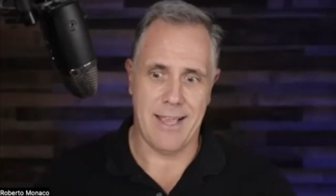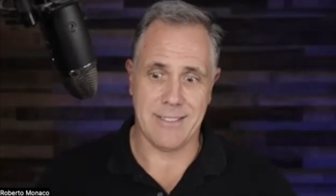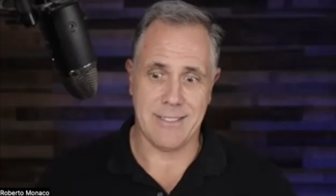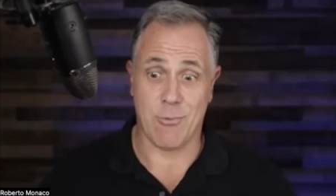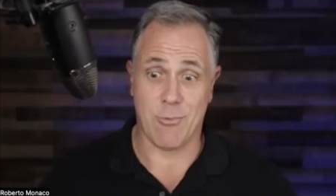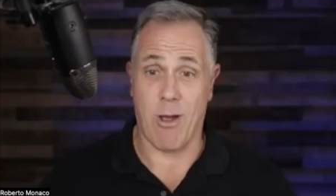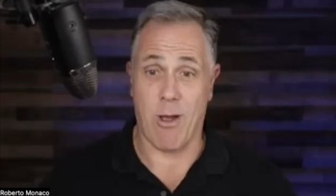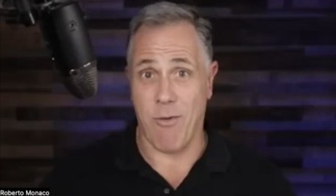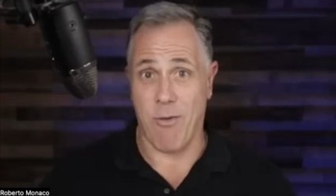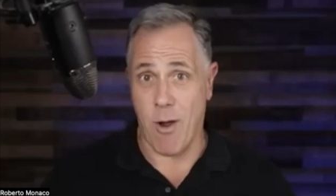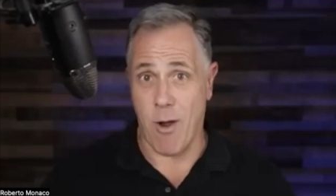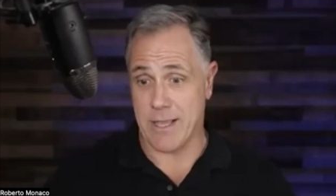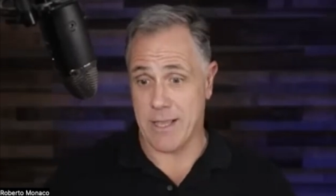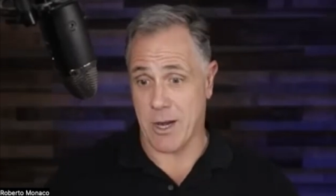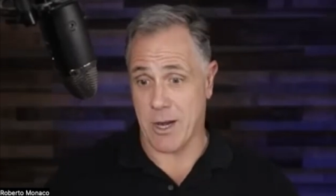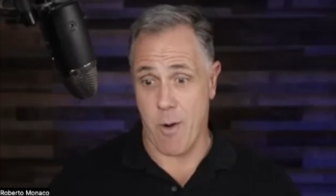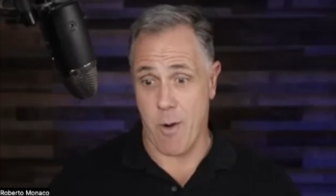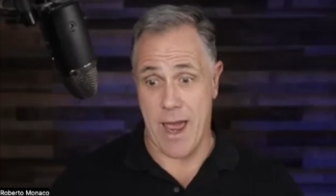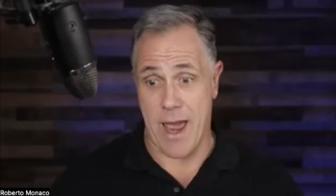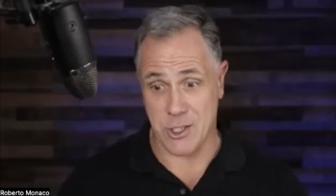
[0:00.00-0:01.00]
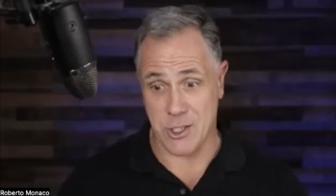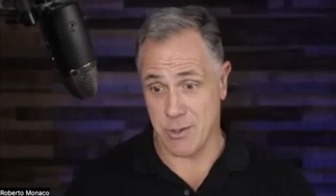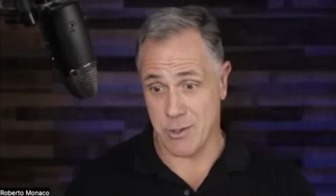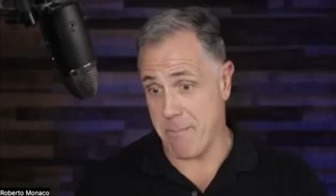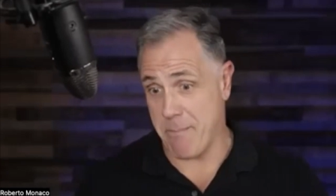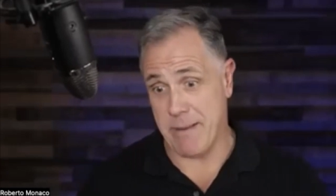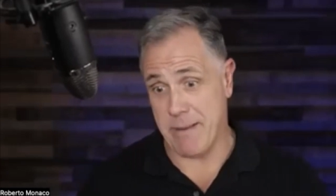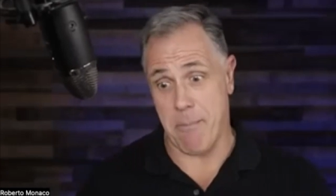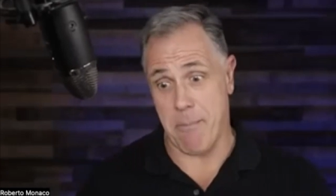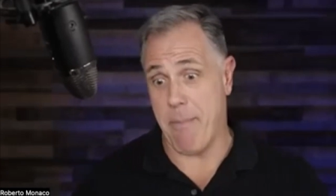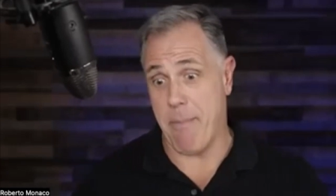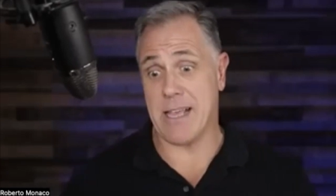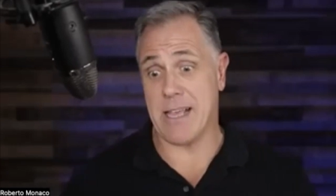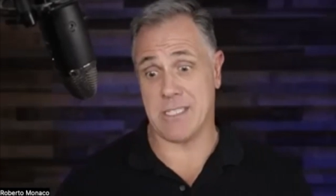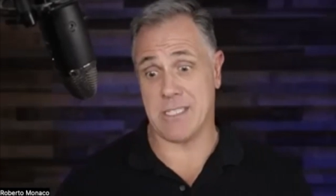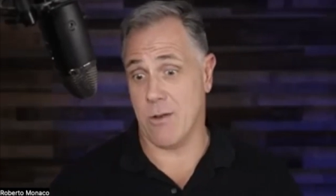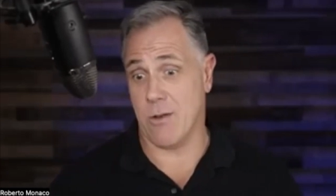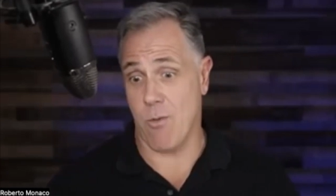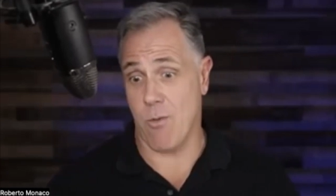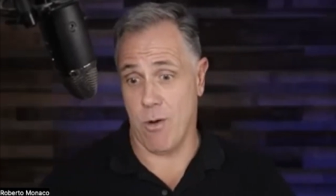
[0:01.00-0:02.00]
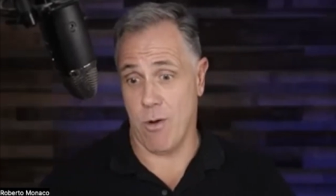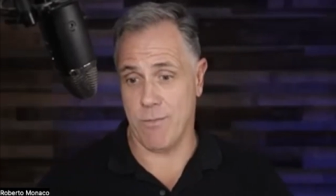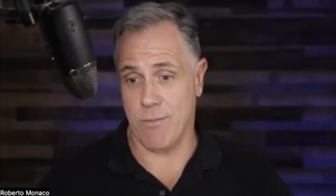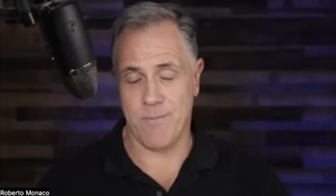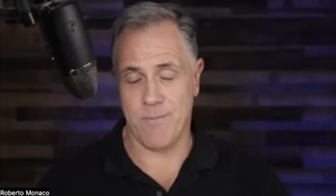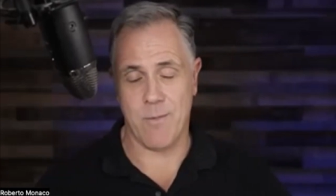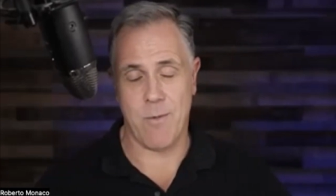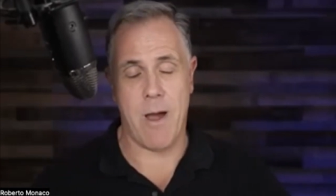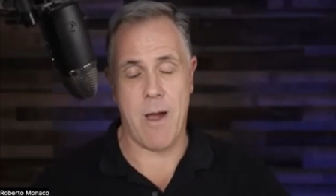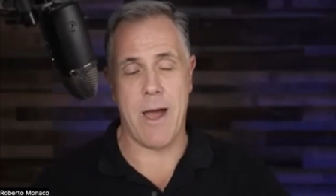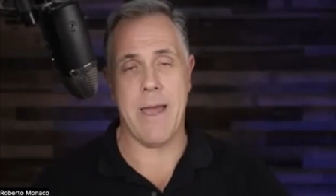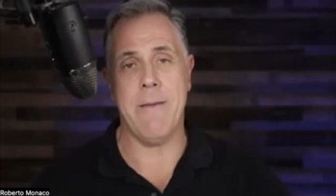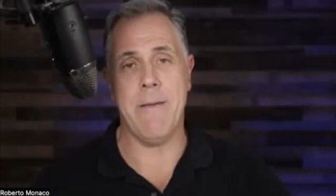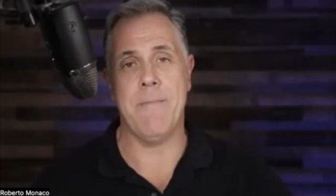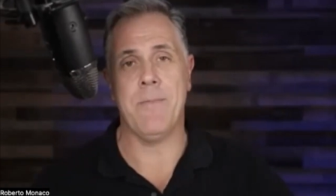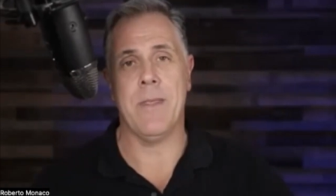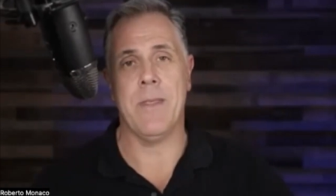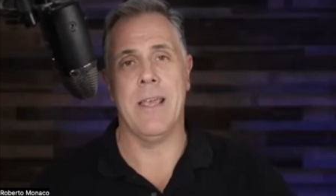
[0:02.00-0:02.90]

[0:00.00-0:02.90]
and to avoid the crash. You can be the best in the world, right?